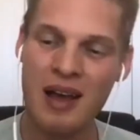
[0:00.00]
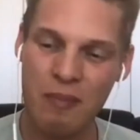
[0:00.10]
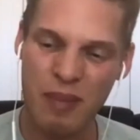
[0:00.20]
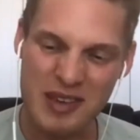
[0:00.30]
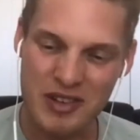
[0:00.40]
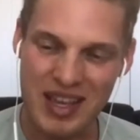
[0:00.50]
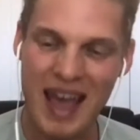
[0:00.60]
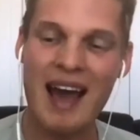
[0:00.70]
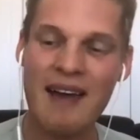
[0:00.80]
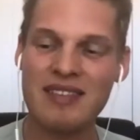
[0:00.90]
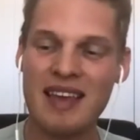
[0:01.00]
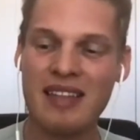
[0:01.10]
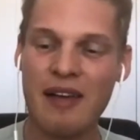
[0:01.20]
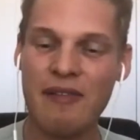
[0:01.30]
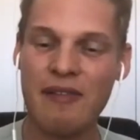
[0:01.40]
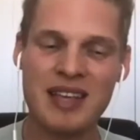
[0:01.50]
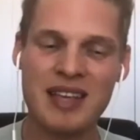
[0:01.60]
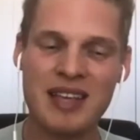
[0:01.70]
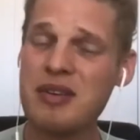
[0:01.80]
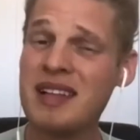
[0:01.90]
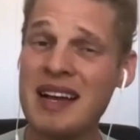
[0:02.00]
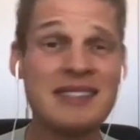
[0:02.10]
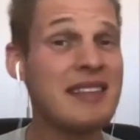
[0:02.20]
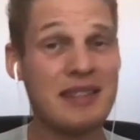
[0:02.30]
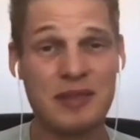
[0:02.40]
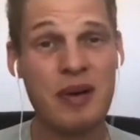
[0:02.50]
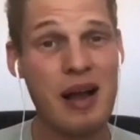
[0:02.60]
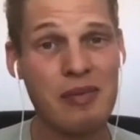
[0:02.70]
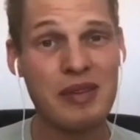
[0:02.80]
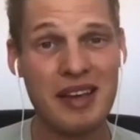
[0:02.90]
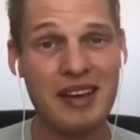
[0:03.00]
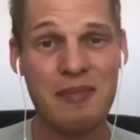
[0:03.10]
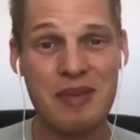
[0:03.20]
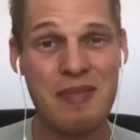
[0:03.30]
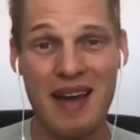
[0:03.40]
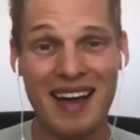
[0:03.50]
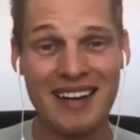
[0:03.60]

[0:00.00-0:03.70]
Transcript: But you just have to take that first step, realizing that it's probably going to be bad.